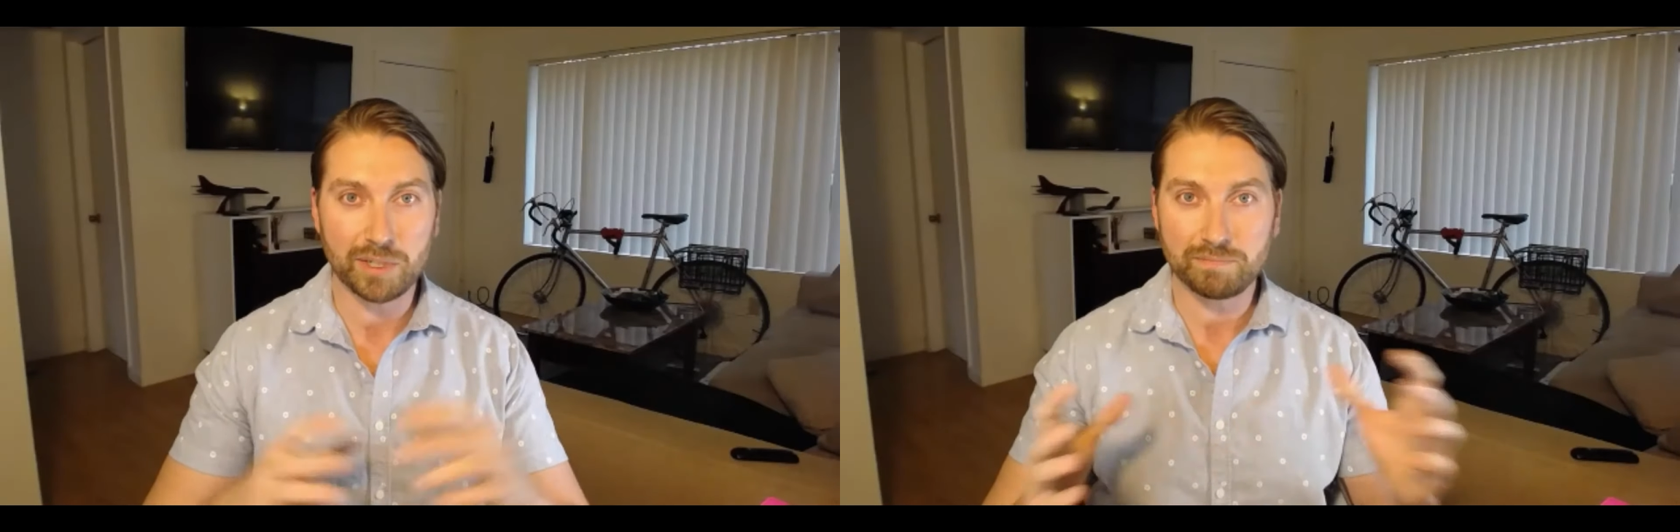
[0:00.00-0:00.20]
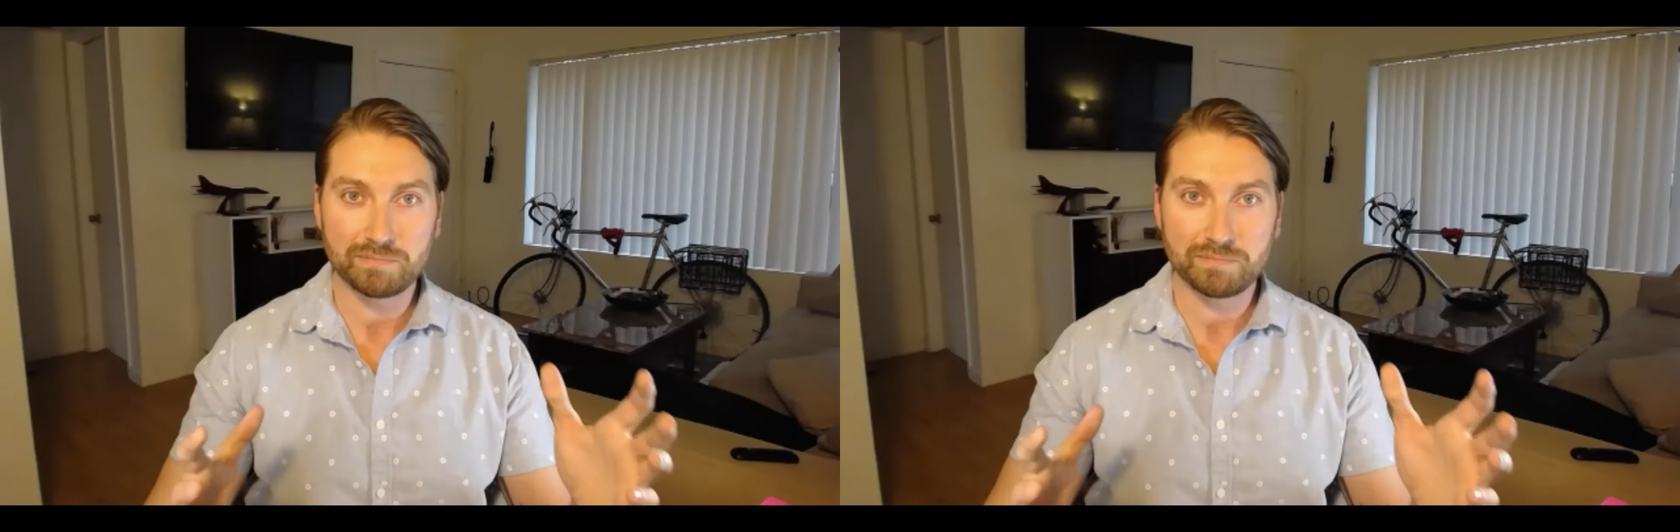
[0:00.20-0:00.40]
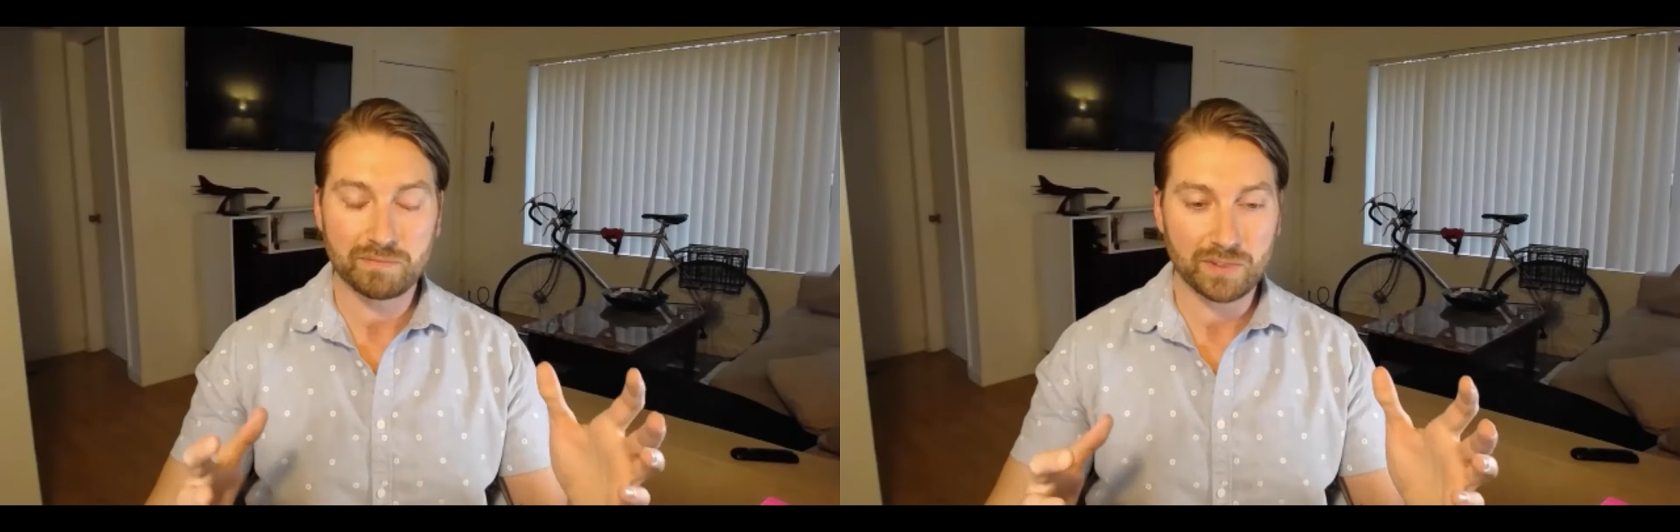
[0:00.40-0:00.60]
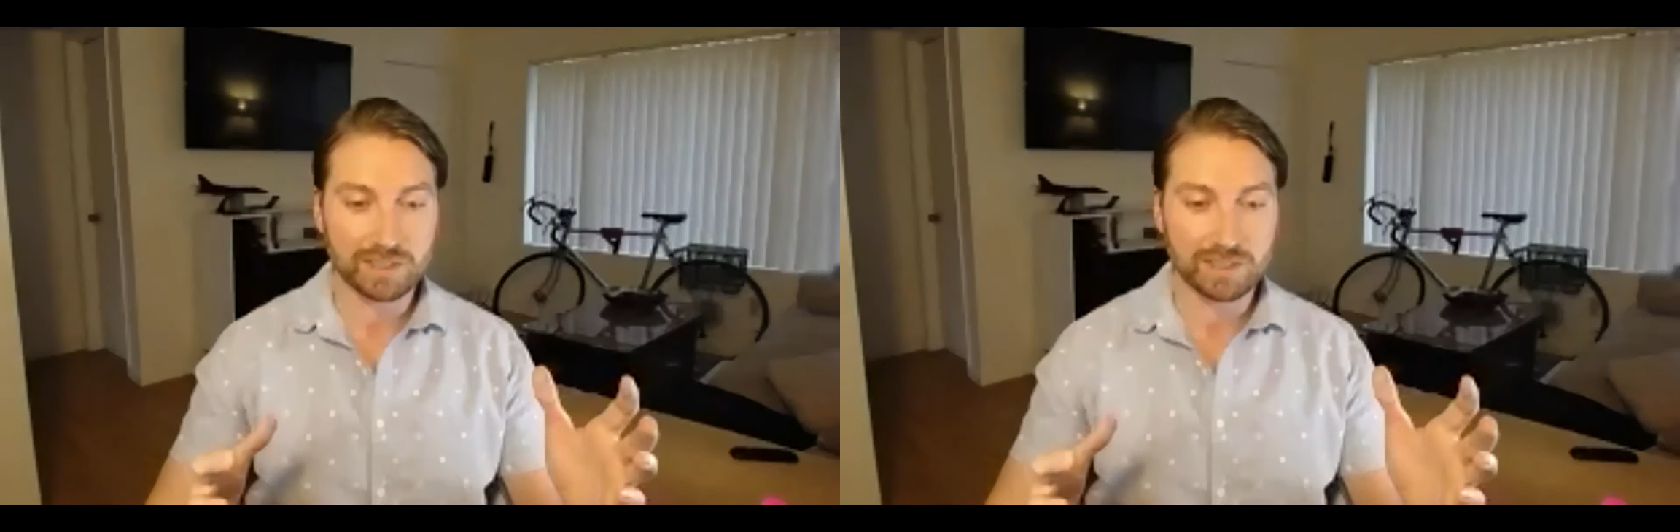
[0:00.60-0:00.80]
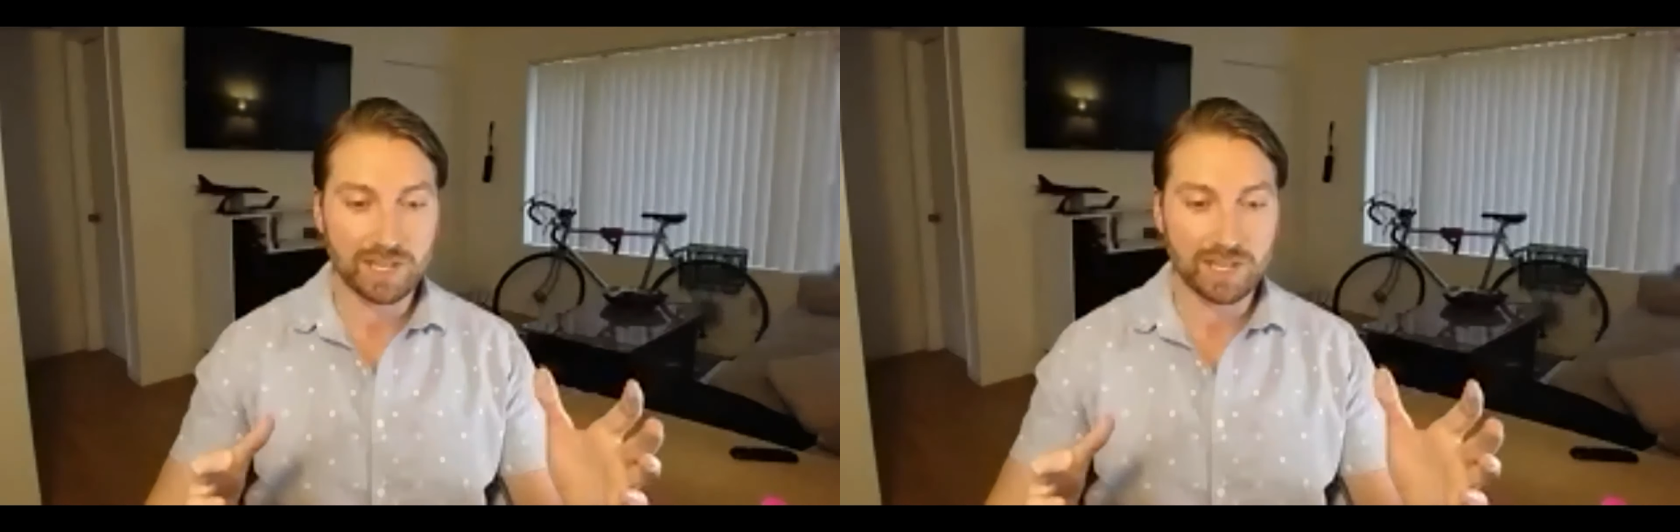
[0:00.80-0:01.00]
but
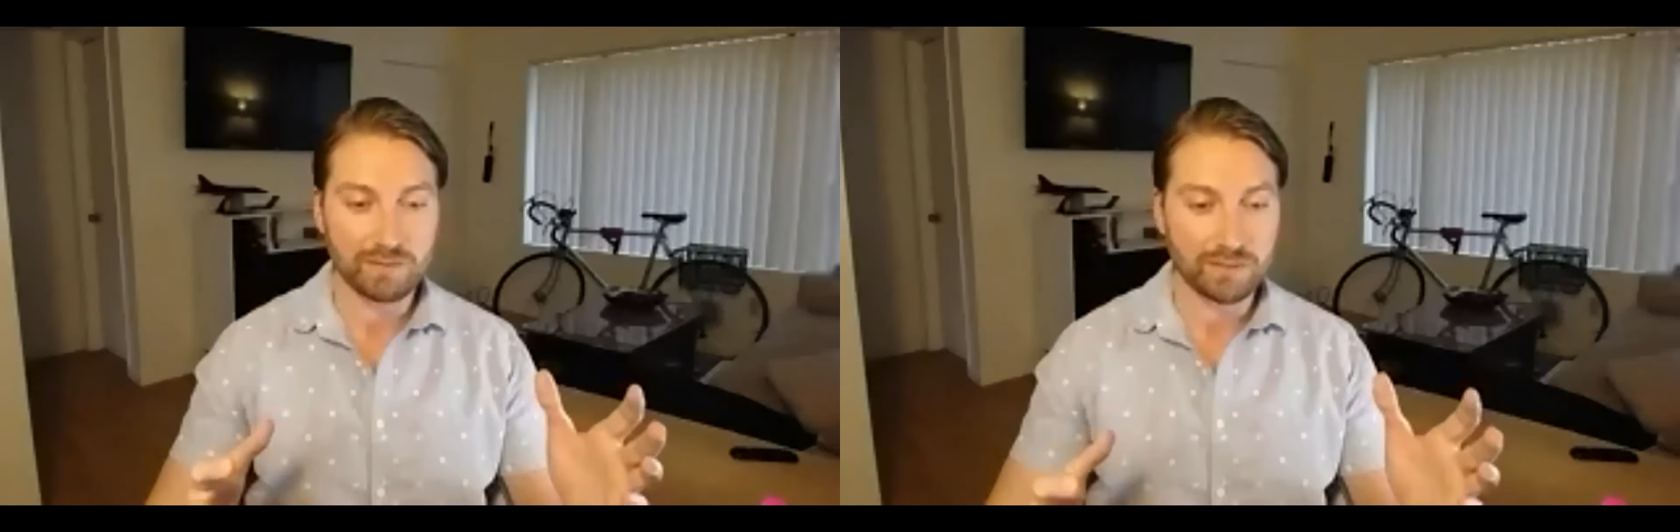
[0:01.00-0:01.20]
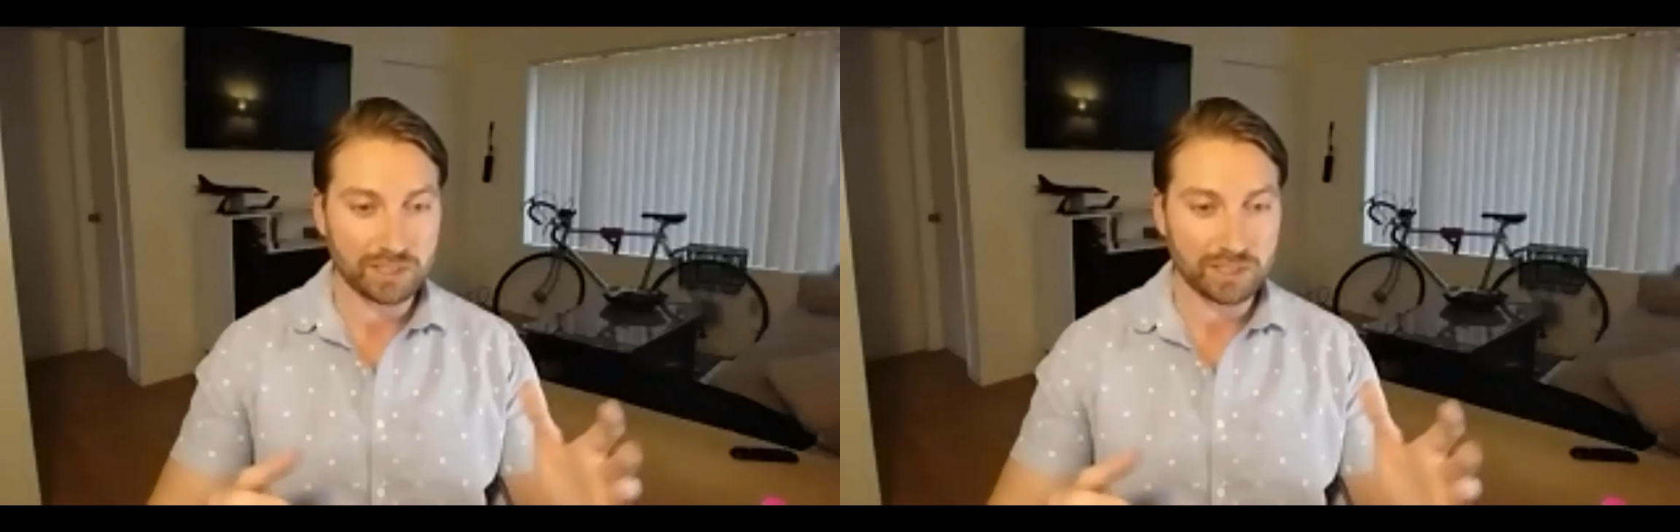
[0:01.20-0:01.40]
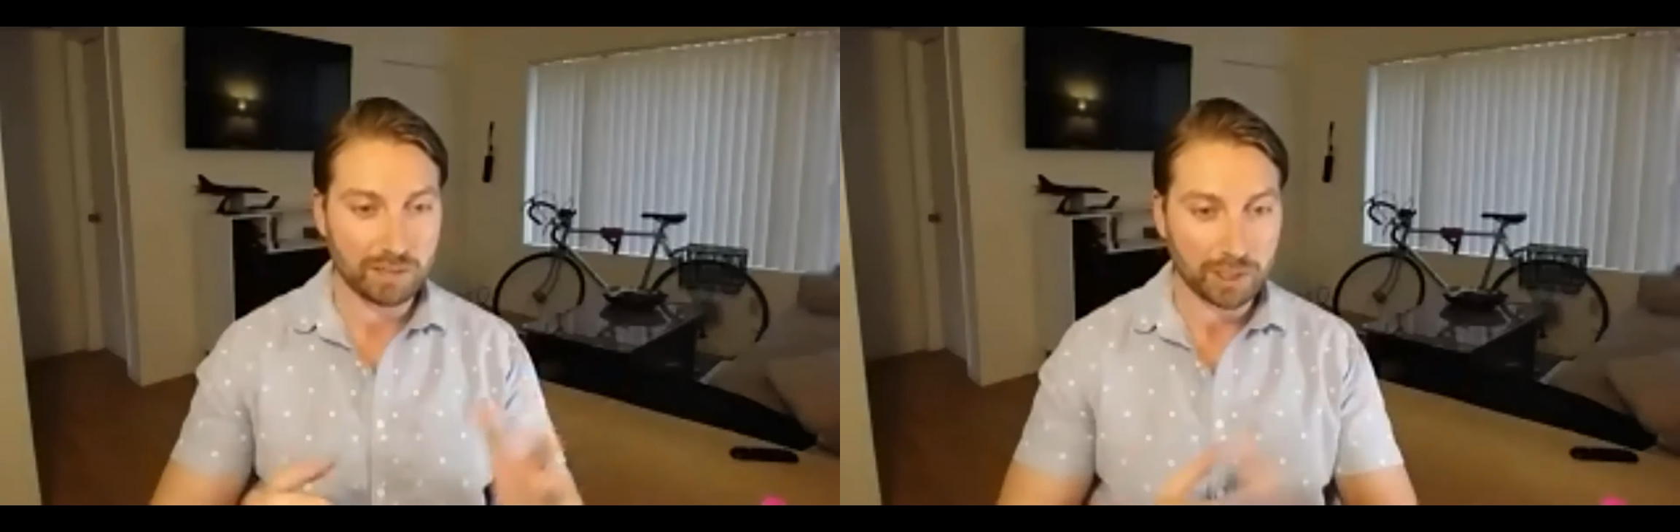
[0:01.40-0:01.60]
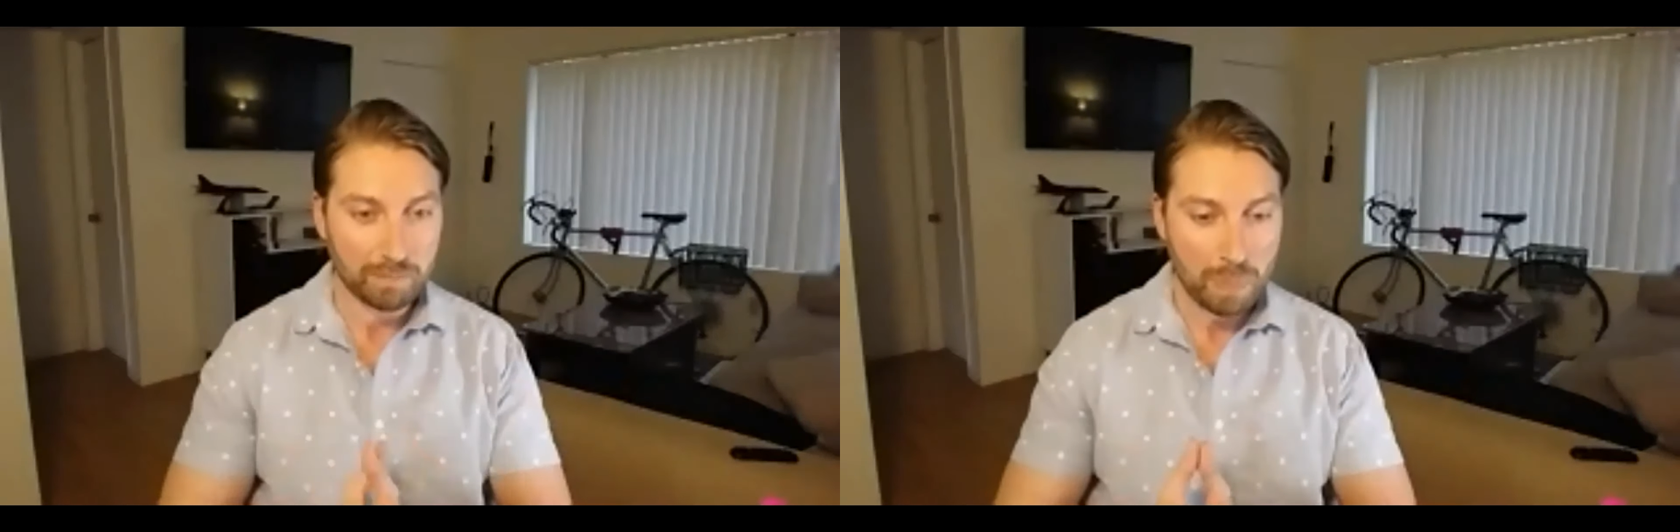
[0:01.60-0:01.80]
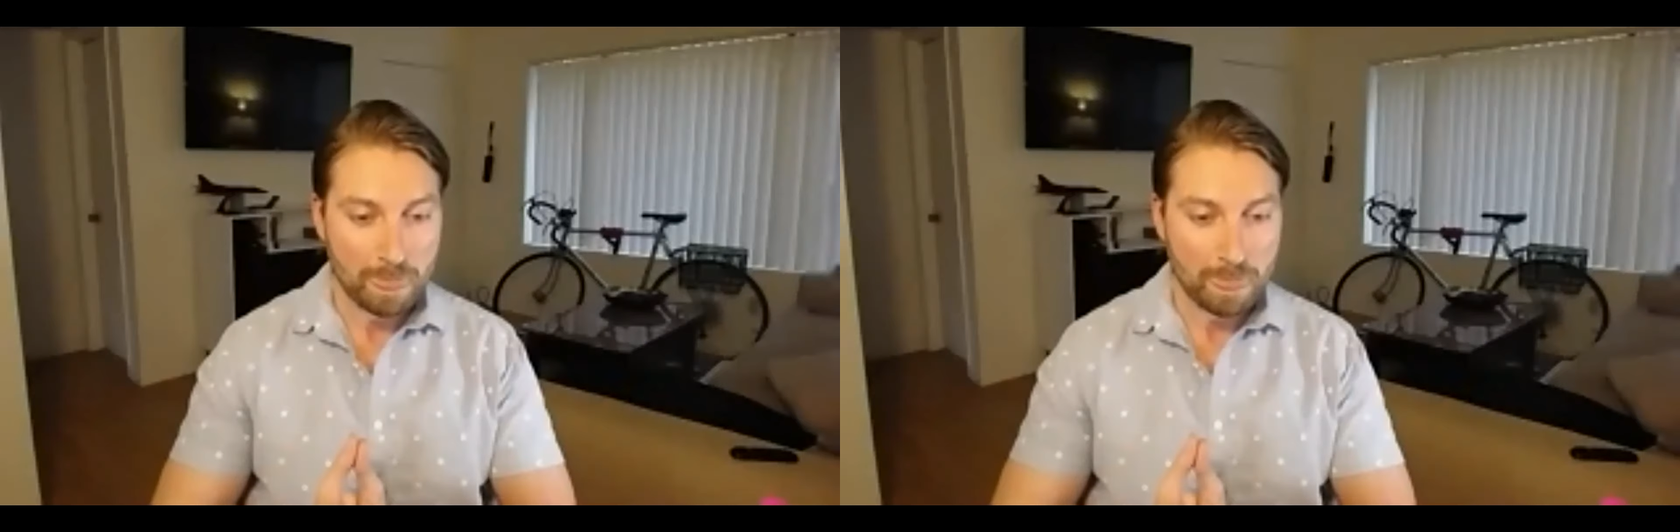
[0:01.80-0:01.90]
it's kind of a fun topic.